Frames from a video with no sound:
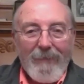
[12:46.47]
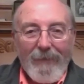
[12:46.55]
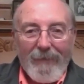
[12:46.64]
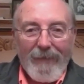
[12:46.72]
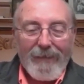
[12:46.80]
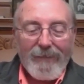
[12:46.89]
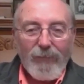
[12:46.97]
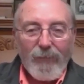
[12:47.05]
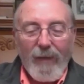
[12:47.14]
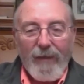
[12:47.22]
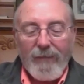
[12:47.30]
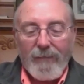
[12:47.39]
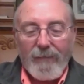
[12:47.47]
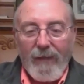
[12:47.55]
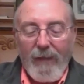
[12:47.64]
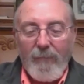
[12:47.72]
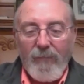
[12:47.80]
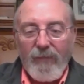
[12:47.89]
And so by the
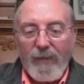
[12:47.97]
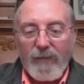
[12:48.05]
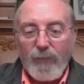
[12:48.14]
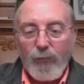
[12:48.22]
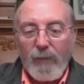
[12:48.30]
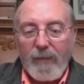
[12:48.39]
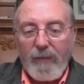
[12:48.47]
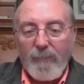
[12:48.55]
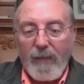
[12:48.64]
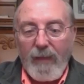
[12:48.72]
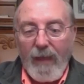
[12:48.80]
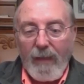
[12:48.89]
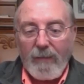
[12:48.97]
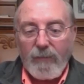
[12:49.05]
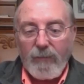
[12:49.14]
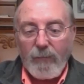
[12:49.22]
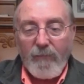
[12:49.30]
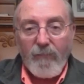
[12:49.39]
time things really began
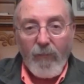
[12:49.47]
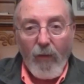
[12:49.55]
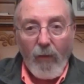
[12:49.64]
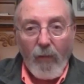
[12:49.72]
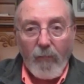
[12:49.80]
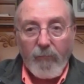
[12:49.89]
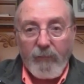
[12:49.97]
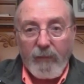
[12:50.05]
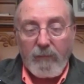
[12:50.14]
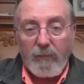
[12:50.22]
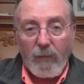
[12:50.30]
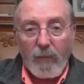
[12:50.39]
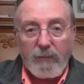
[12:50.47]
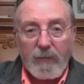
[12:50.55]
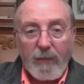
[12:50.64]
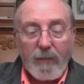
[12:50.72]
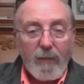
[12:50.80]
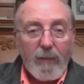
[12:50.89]
to evolve in
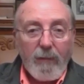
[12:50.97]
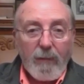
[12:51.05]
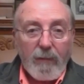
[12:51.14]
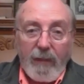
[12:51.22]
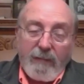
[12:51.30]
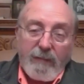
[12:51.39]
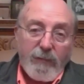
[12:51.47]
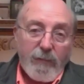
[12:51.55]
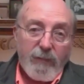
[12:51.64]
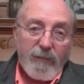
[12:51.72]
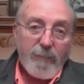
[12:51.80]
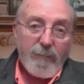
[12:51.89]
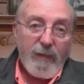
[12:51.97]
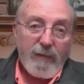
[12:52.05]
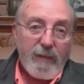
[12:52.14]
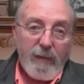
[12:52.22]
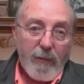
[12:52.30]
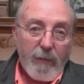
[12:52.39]
Tulsa, classes are dismissed here.